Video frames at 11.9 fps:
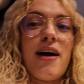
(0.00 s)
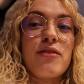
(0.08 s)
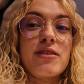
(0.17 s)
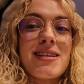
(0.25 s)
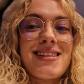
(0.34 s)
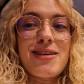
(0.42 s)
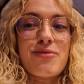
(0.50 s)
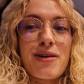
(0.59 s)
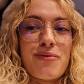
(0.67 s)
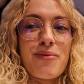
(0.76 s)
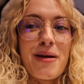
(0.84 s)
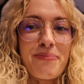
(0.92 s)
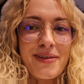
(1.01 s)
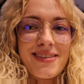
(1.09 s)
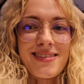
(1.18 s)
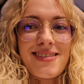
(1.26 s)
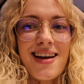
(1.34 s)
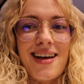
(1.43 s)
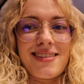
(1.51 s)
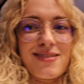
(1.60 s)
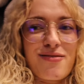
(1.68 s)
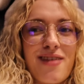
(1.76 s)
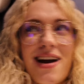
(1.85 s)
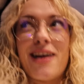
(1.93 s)
Our secret weapons has
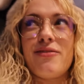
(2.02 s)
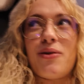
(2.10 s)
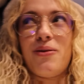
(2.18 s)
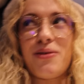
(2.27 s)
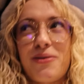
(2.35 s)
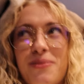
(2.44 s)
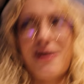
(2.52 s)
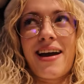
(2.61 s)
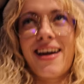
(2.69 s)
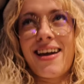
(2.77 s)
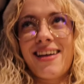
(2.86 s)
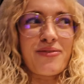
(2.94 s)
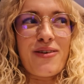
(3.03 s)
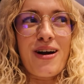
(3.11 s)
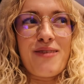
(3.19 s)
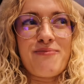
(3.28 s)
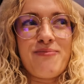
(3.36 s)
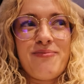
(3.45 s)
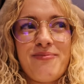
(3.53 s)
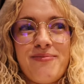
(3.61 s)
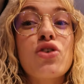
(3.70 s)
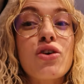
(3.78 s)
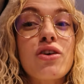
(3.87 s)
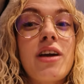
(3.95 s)
arrived all the way from
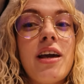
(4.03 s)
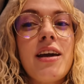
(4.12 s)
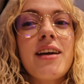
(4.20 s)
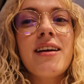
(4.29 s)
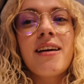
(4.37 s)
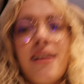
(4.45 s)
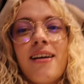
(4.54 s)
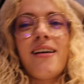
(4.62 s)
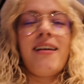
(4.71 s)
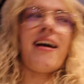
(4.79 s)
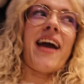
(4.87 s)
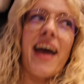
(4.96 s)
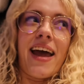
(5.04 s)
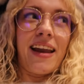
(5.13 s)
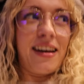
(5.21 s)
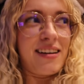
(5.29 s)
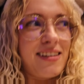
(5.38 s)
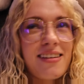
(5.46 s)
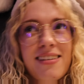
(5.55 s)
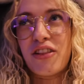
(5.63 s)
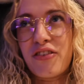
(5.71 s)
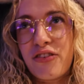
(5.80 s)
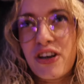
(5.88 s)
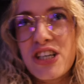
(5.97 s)
Turkey. And
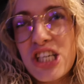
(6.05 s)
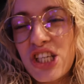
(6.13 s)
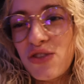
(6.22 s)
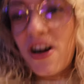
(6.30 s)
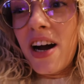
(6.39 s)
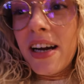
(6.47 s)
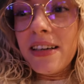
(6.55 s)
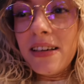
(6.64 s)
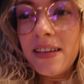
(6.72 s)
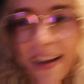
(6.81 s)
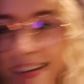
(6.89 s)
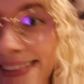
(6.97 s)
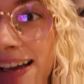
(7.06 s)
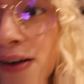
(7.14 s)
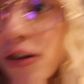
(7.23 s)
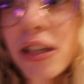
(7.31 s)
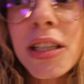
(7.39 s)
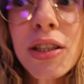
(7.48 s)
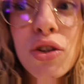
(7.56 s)
the first one is our